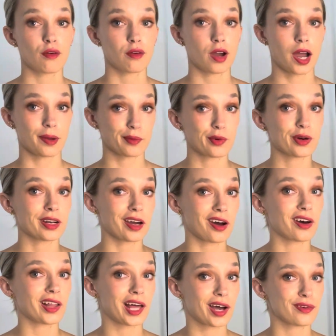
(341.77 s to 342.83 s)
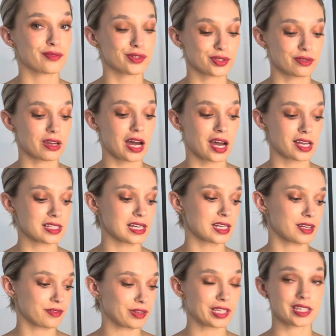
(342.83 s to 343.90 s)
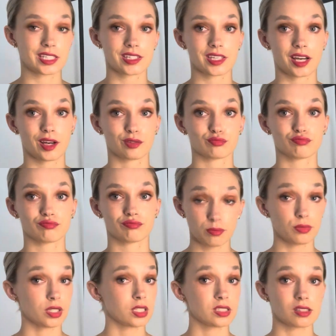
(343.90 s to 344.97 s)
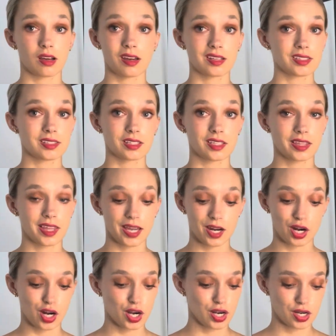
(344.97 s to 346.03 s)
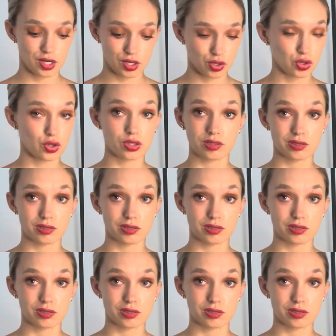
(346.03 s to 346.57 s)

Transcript: I'm going all out for you guys. I never get these out because honestly, they are not